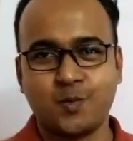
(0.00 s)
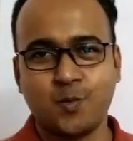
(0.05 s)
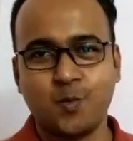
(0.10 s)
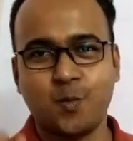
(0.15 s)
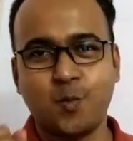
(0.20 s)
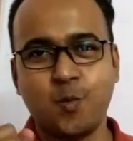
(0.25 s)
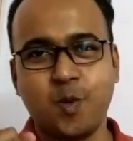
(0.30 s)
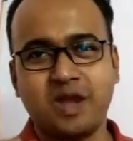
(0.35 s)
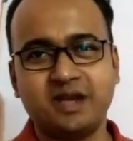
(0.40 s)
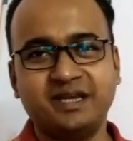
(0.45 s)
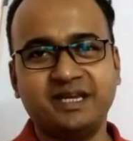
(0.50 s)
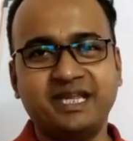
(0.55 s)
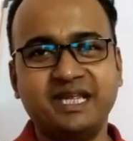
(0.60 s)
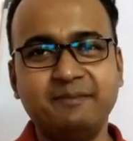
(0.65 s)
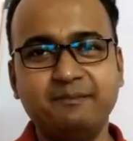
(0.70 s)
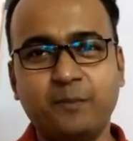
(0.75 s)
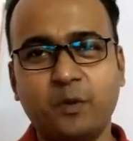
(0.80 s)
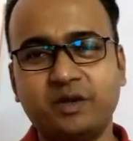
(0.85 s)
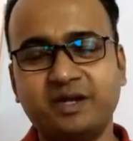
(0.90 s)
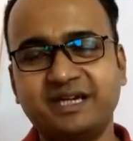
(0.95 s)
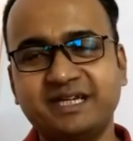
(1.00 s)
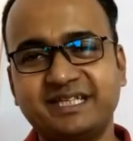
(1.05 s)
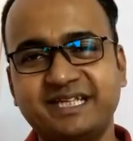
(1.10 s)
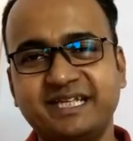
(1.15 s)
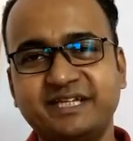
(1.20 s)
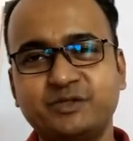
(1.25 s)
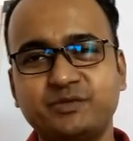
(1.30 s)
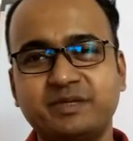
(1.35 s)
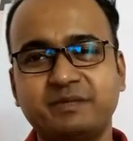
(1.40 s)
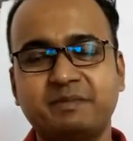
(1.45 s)
One important
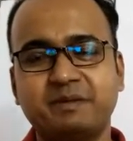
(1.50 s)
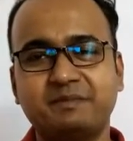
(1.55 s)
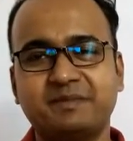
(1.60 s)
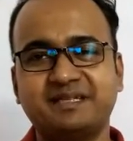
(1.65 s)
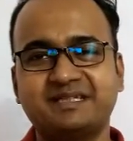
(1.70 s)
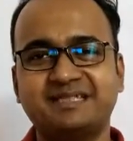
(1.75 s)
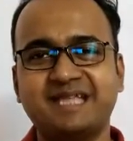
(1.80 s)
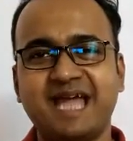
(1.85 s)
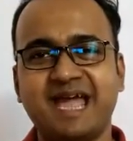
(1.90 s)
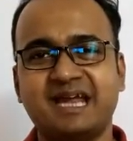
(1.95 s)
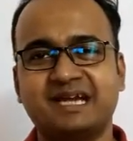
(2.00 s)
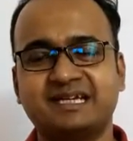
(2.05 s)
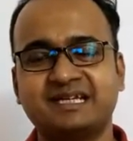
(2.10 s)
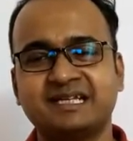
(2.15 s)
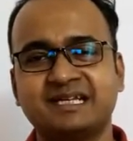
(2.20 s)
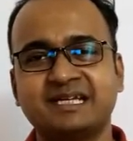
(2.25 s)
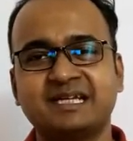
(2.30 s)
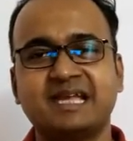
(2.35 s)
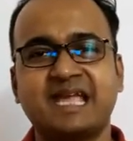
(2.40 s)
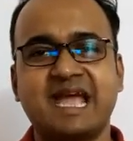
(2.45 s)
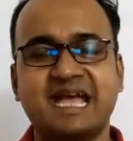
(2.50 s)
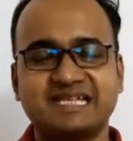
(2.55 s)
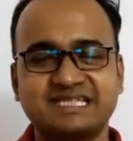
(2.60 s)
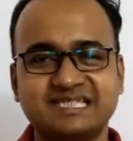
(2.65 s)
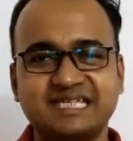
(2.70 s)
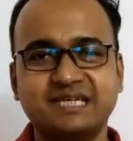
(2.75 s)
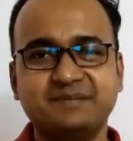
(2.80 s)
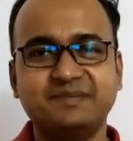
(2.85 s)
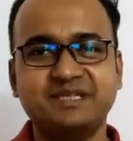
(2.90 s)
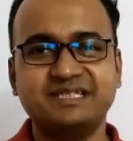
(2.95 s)
thing to remember that
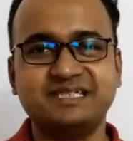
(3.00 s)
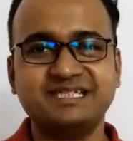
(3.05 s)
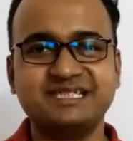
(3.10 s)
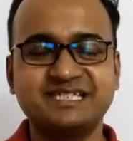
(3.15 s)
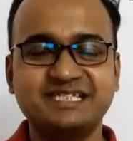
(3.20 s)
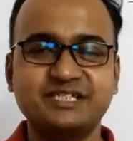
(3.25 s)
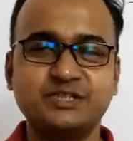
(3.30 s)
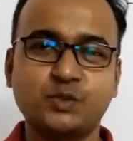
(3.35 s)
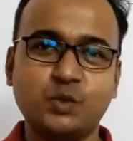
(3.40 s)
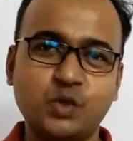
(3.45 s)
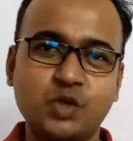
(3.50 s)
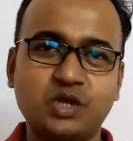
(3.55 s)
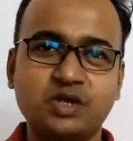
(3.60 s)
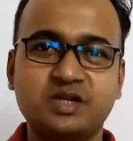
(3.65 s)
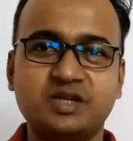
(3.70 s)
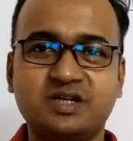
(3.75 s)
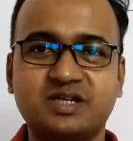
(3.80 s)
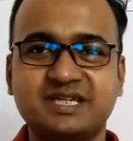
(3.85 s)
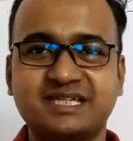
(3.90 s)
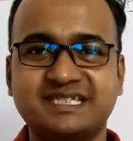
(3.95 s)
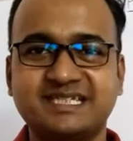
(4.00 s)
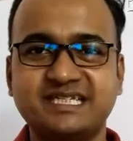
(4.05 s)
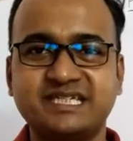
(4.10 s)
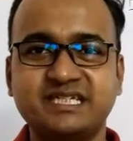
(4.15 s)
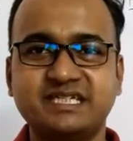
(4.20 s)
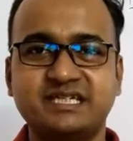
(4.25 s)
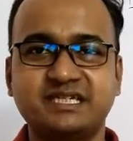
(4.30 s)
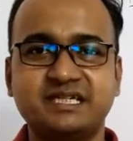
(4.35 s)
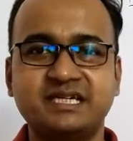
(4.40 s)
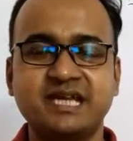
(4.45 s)
Aschelminthes is no longer
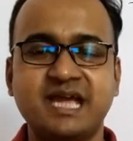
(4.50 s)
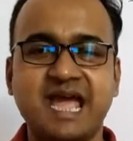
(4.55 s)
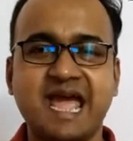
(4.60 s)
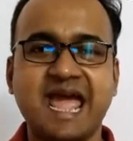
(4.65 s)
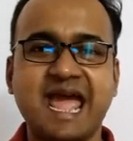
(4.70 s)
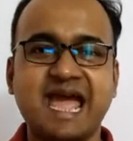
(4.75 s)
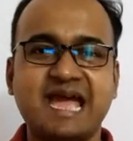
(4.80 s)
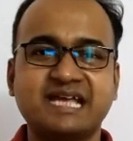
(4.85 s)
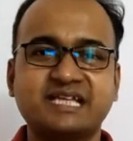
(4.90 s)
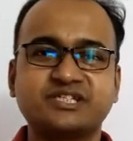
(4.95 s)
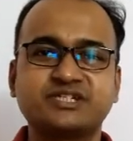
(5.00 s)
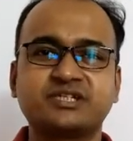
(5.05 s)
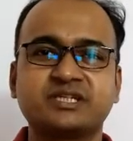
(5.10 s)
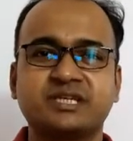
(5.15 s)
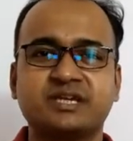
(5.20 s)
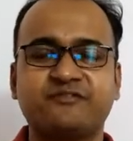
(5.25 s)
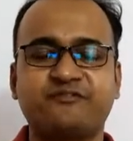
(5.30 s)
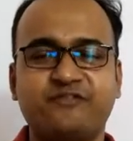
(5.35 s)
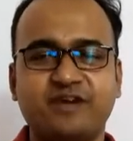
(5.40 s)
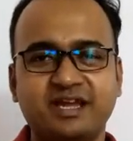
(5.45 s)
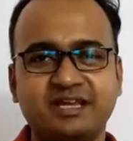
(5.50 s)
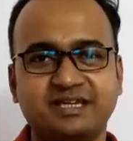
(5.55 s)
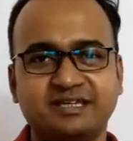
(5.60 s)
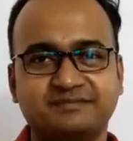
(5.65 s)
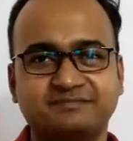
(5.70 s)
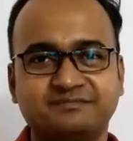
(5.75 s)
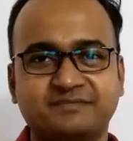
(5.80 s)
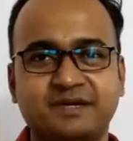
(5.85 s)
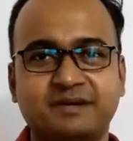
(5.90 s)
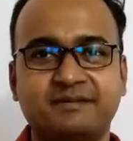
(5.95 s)
considered as phylum.